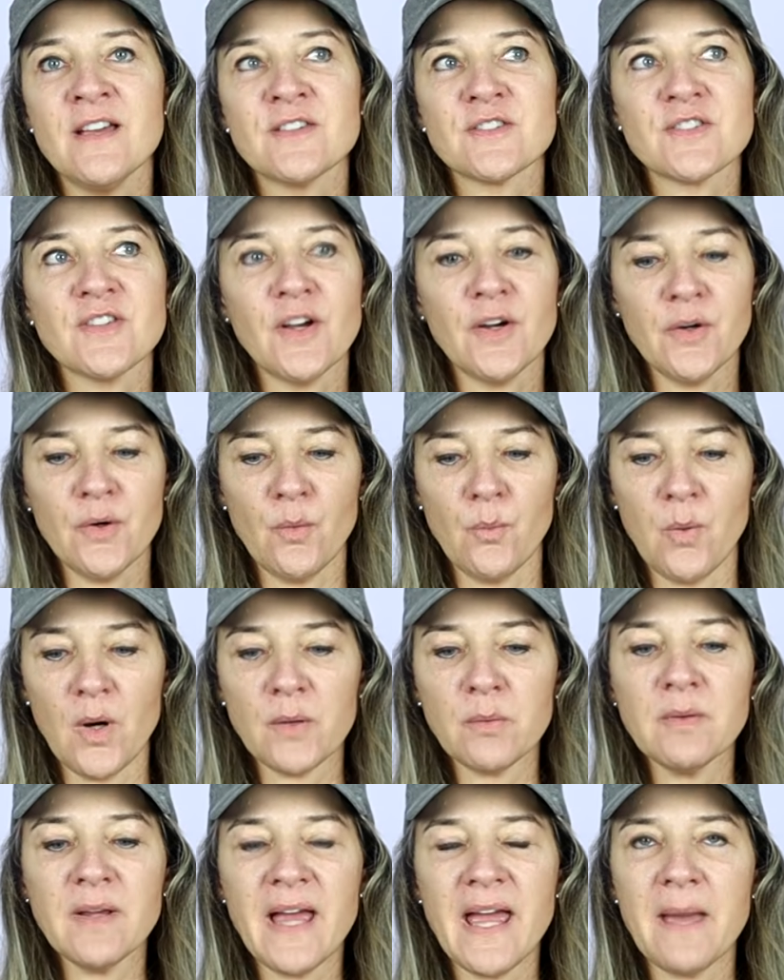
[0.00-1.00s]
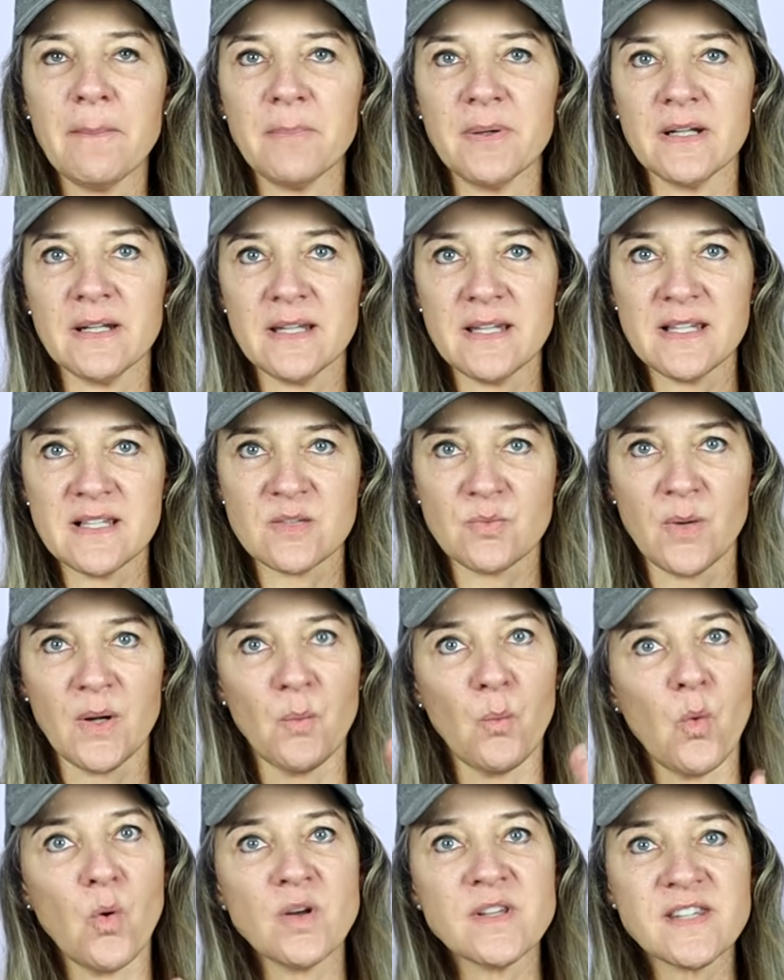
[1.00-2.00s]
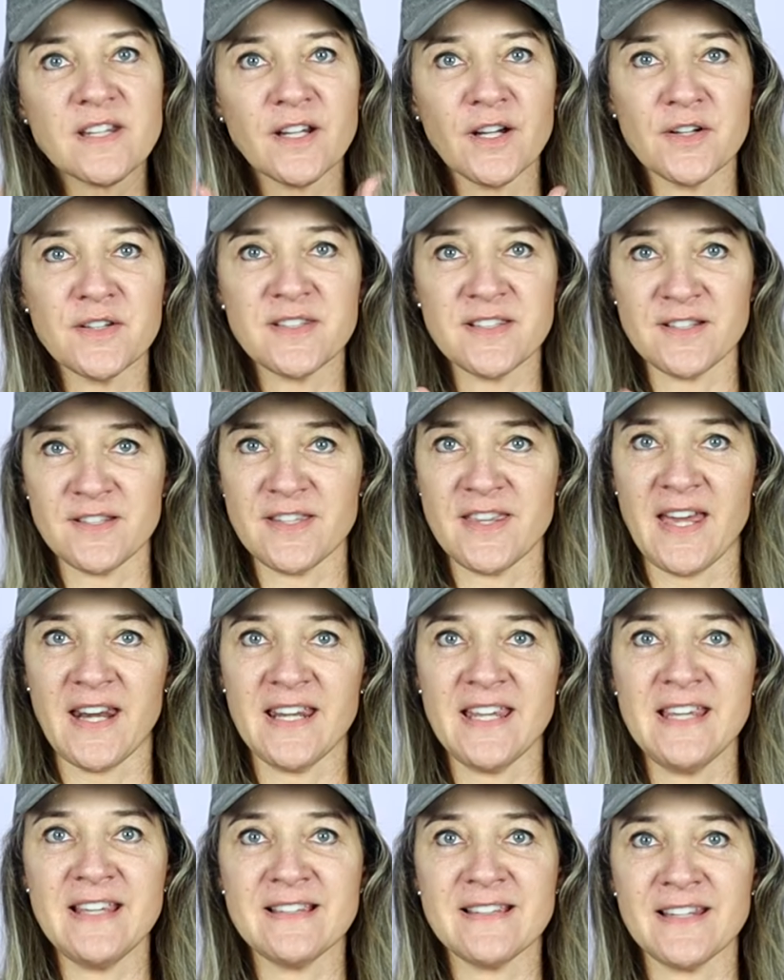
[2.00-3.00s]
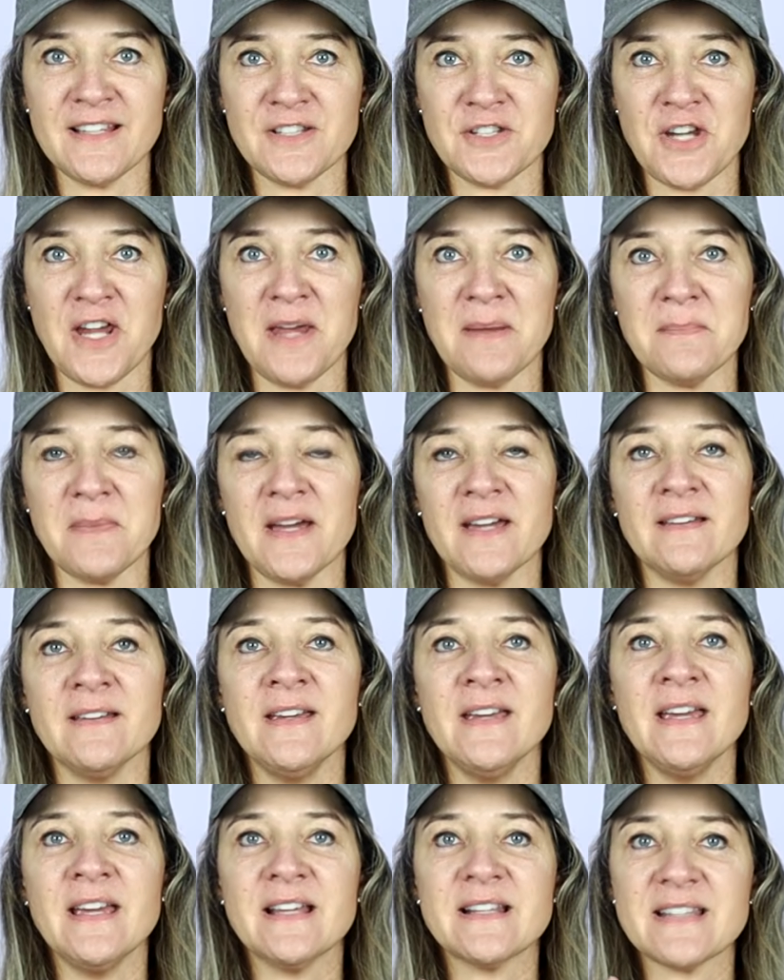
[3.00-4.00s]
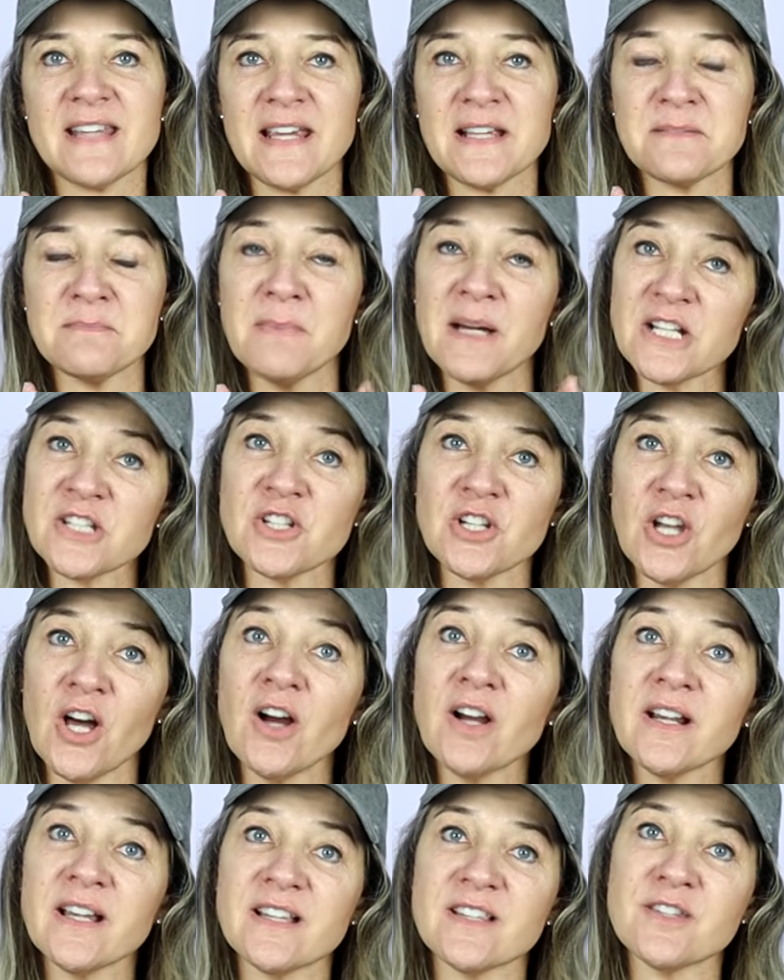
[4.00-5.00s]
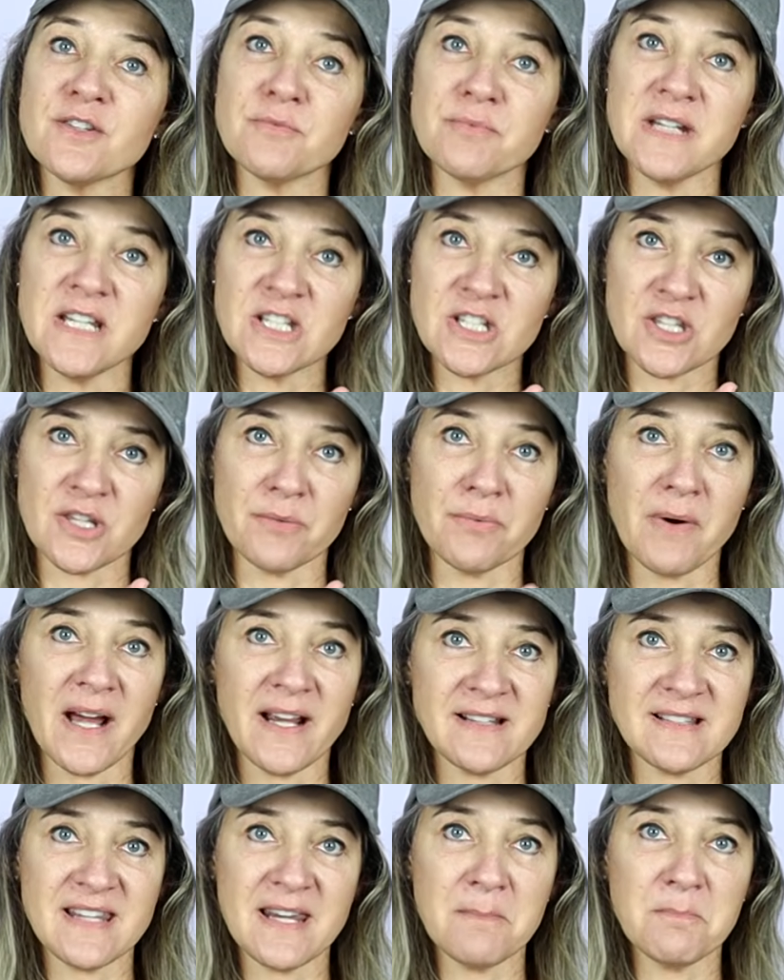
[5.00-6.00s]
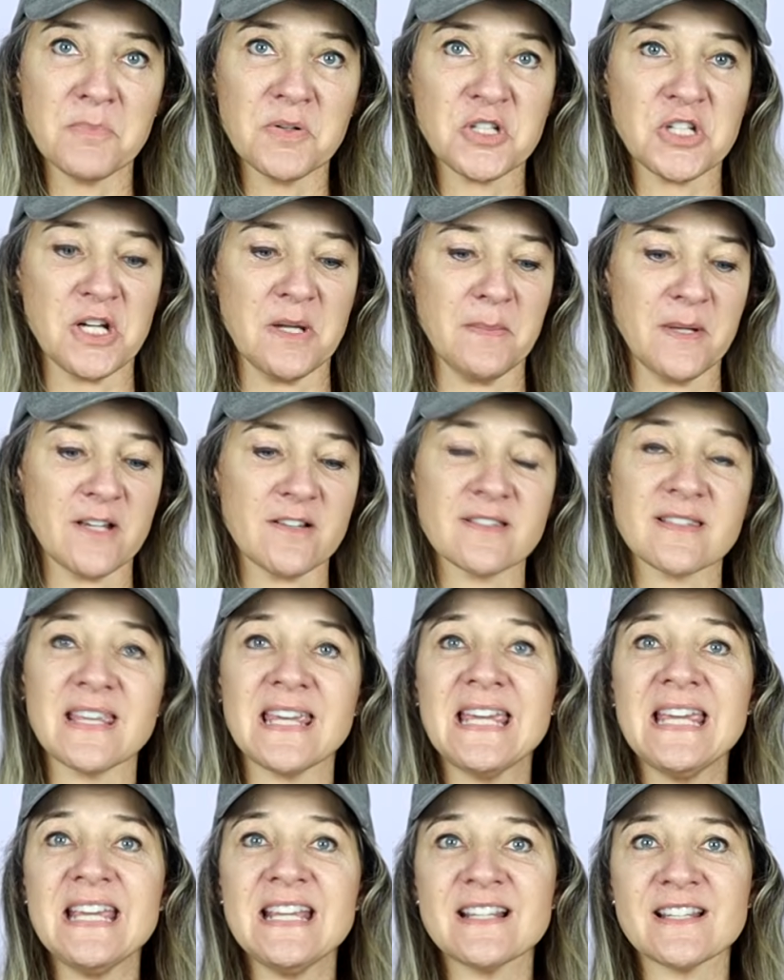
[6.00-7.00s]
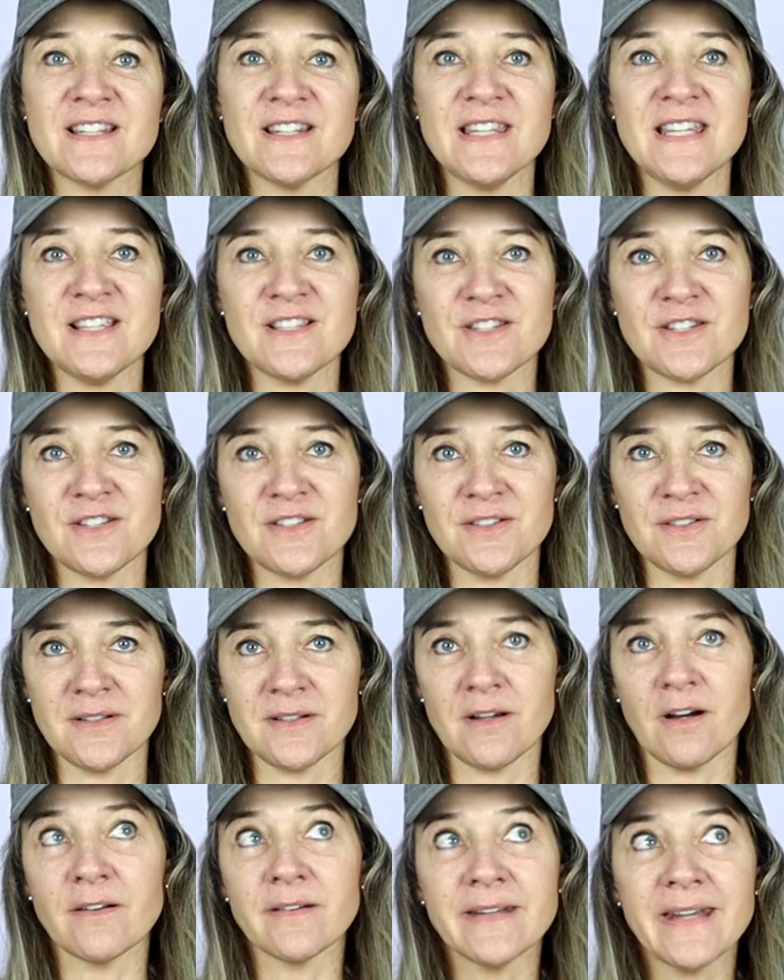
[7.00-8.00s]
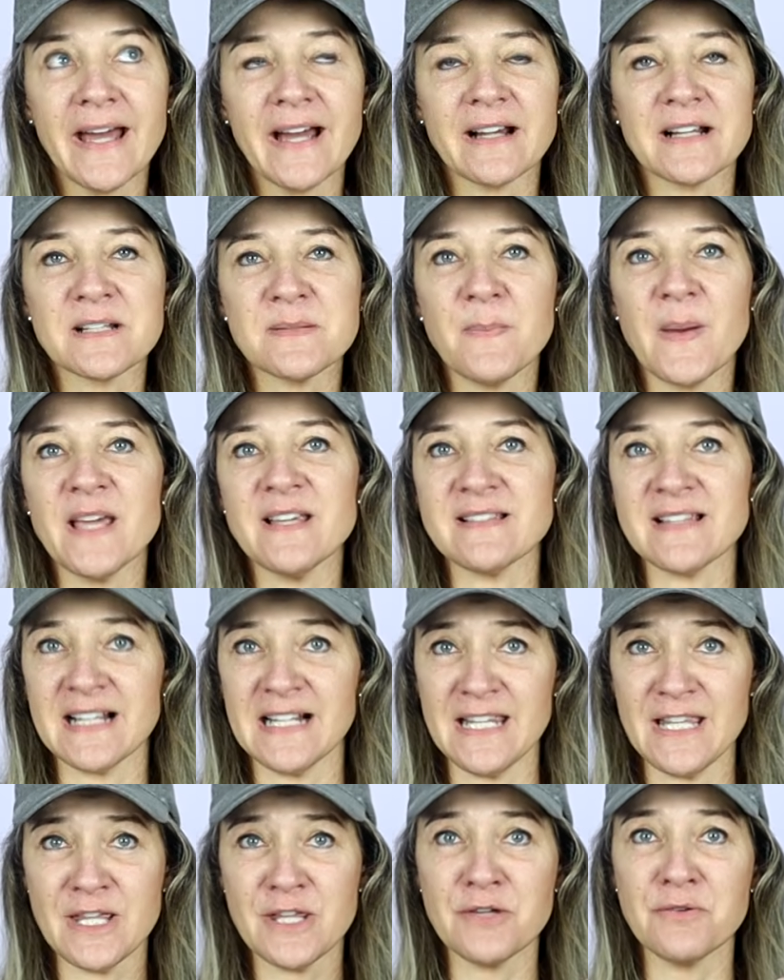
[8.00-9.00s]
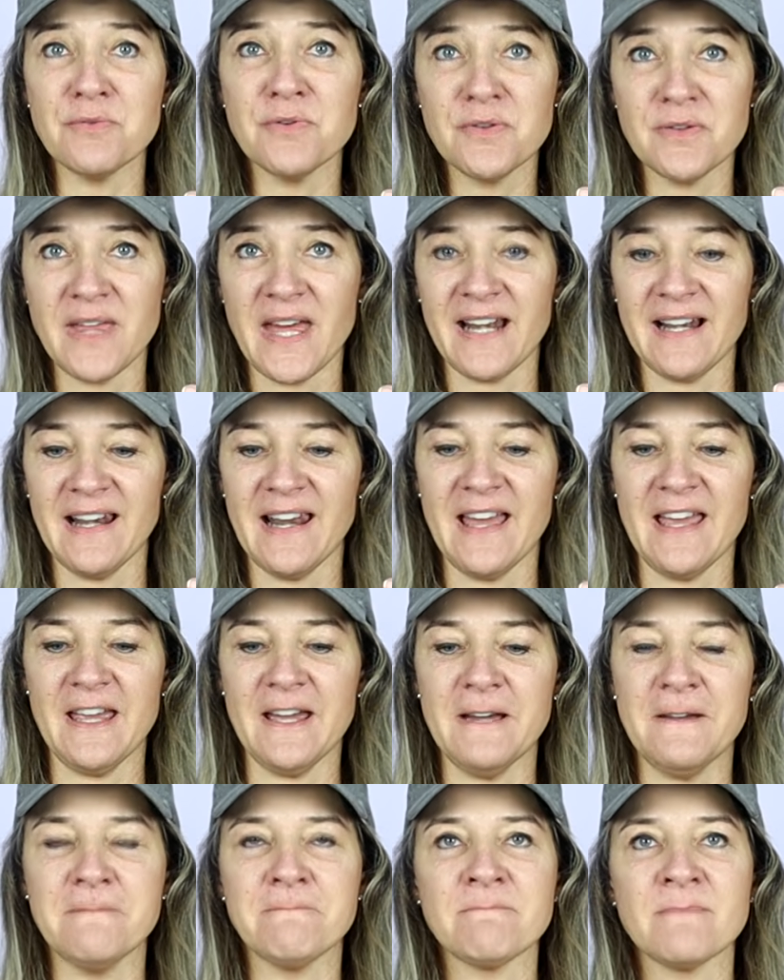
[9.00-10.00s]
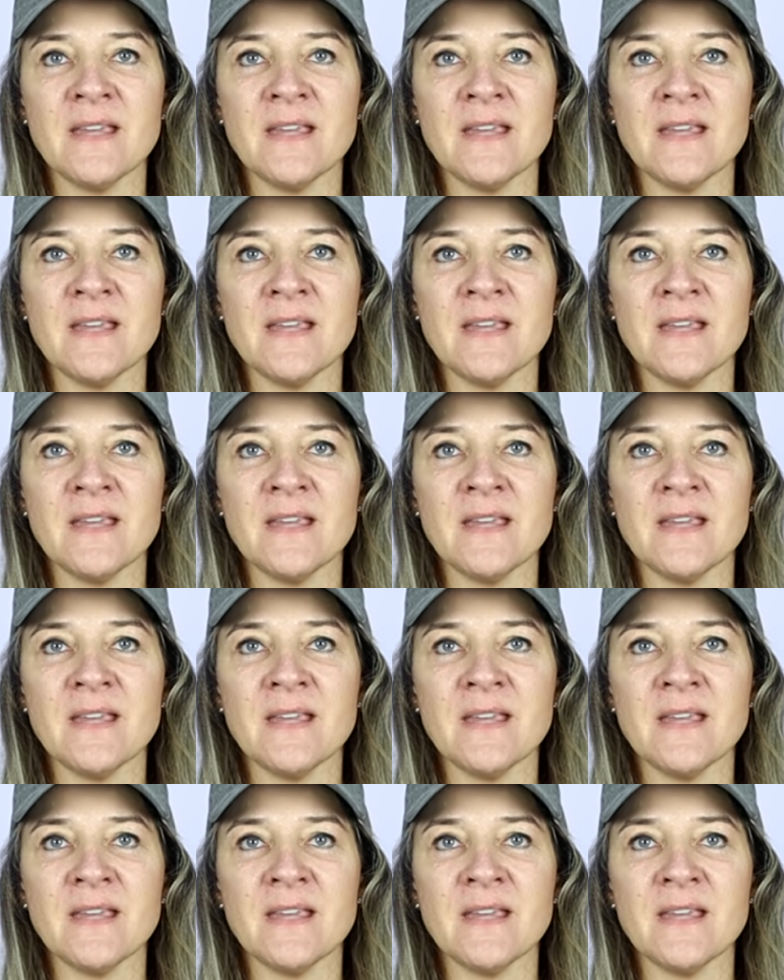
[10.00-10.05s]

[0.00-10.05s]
So what will happen is when water goes into that heating chamber, it takes much longer to reach the right temperature because the heat needs to conduct basically through that layer.